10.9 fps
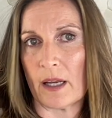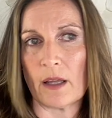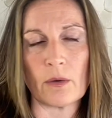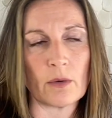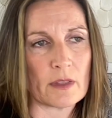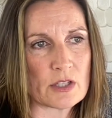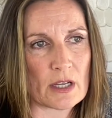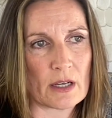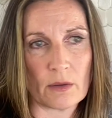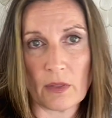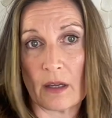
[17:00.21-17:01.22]
the reading or
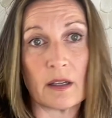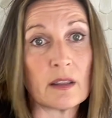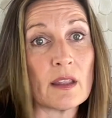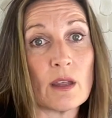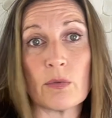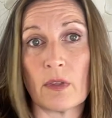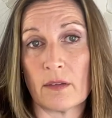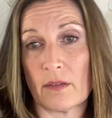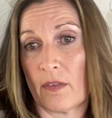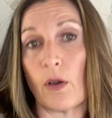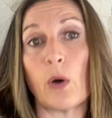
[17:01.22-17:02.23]

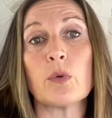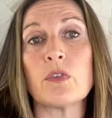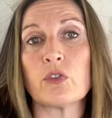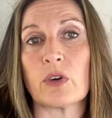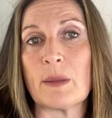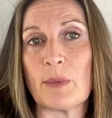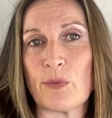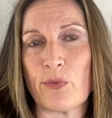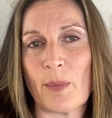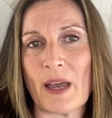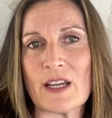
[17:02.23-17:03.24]
the soul
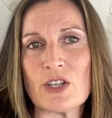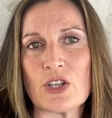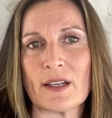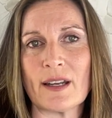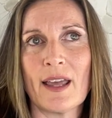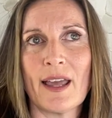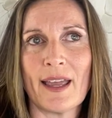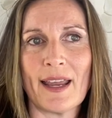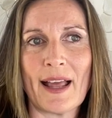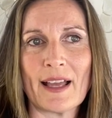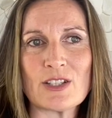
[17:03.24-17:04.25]
stream information.
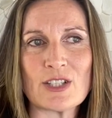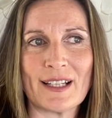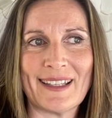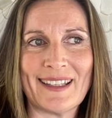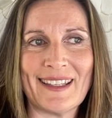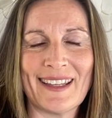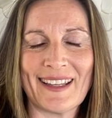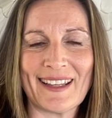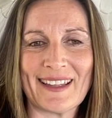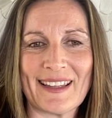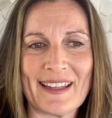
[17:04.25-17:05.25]
It actually
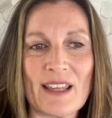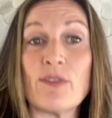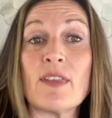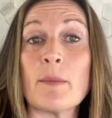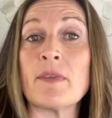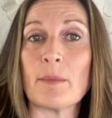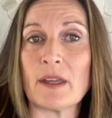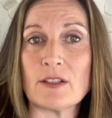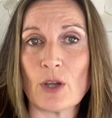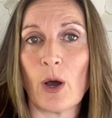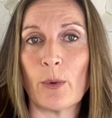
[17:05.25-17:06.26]
gives them
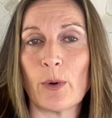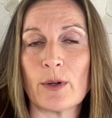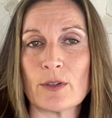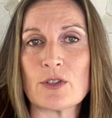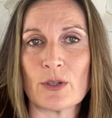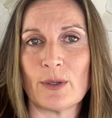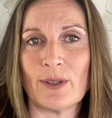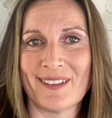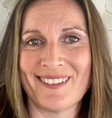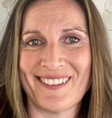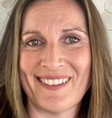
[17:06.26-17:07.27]
something to hold on
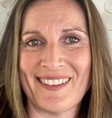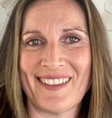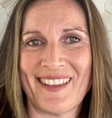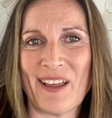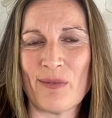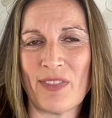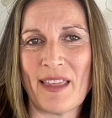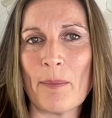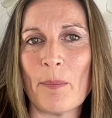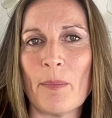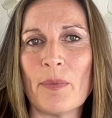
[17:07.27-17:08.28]
to.
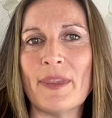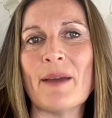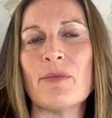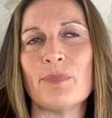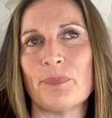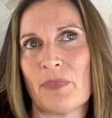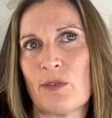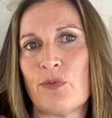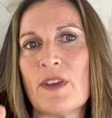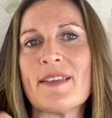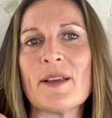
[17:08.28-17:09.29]
Their
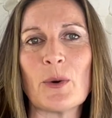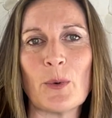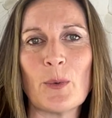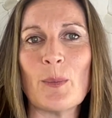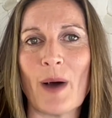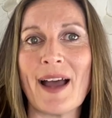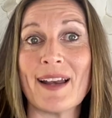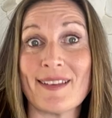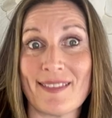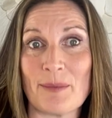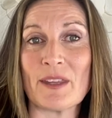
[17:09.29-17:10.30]
physical
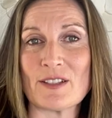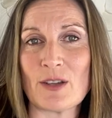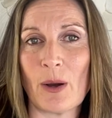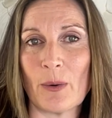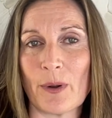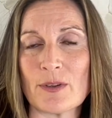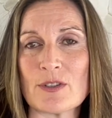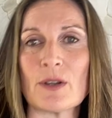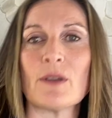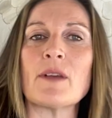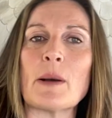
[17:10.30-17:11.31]
mind something to hold
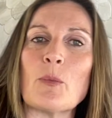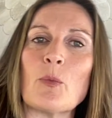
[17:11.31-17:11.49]
on to.